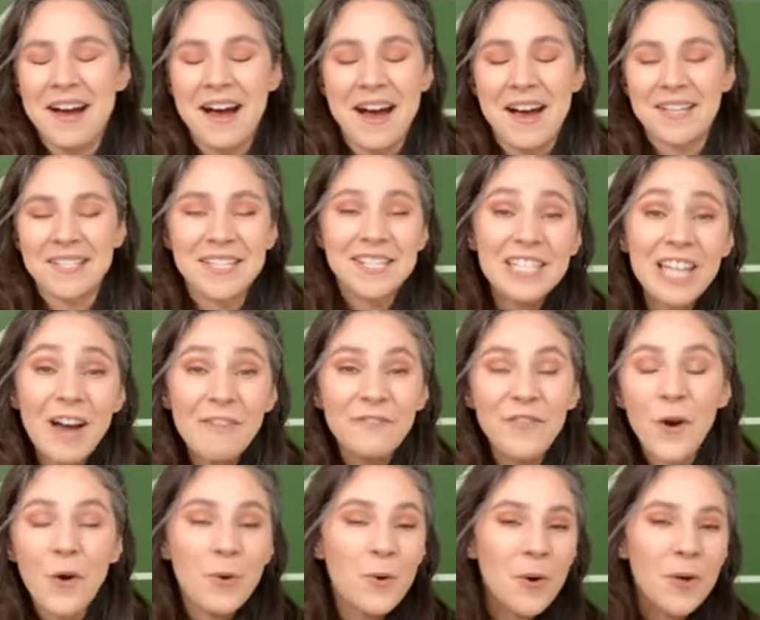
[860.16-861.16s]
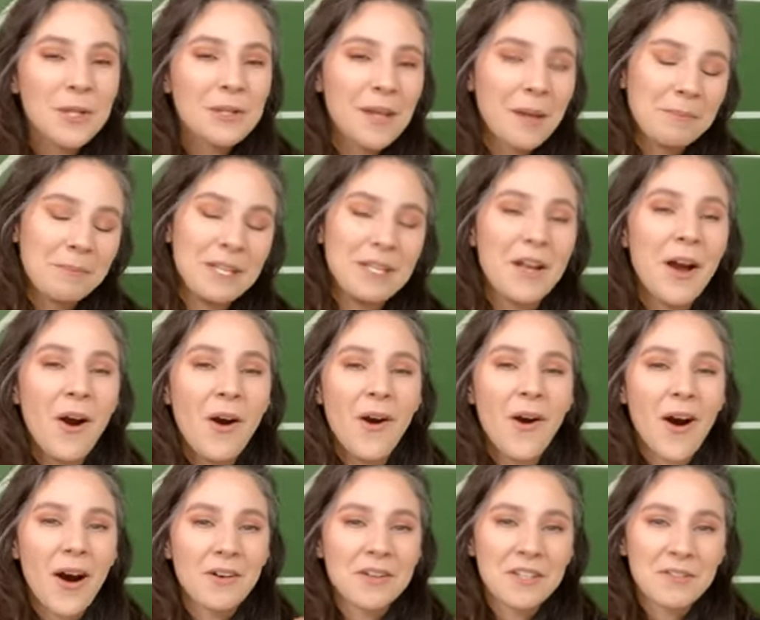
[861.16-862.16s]
uh, stuff or let me
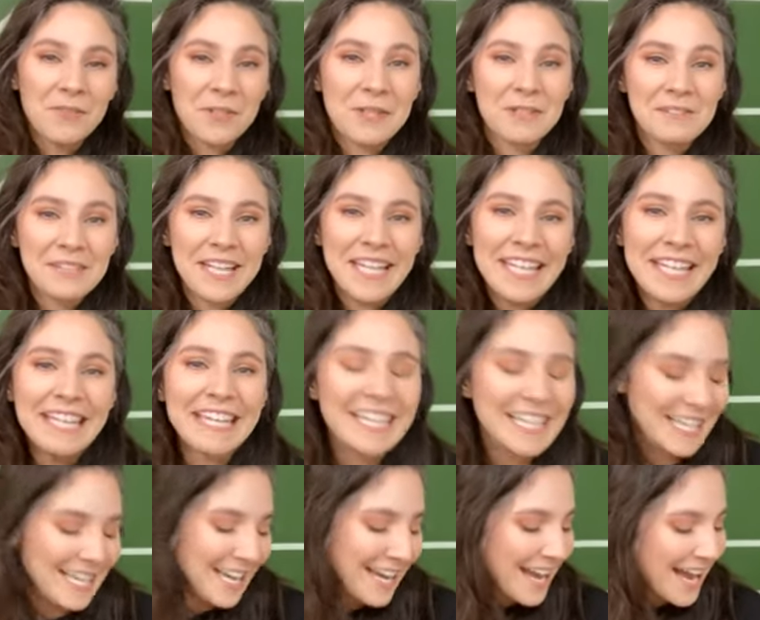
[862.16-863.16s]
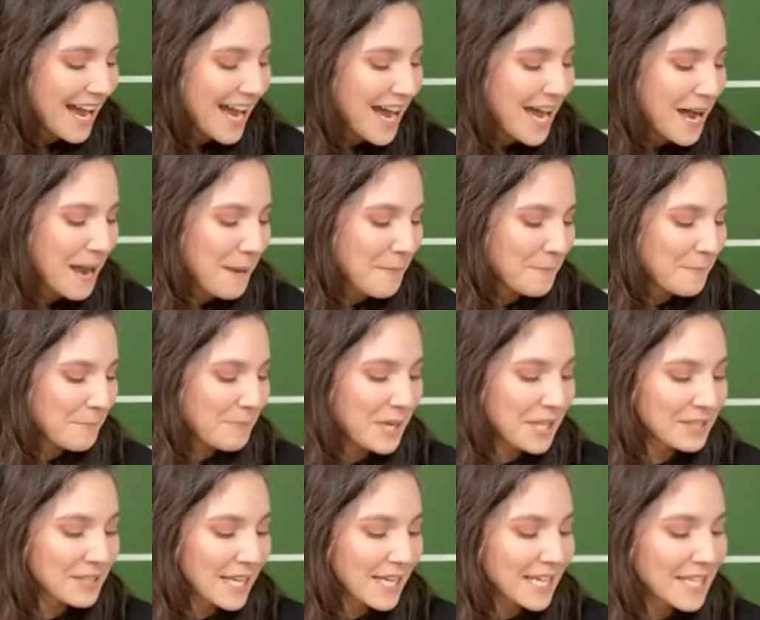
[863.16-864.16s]
know. I'll give you the link. Um,
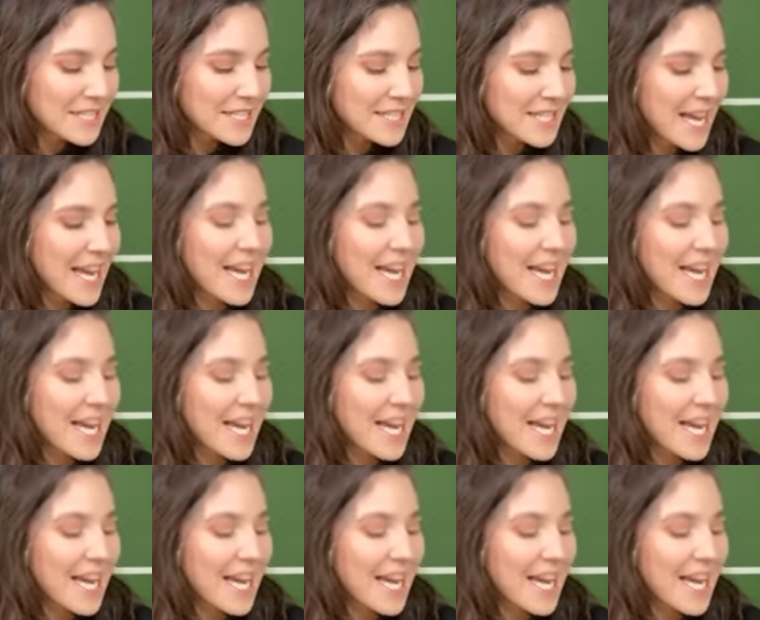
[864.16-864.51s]
but like I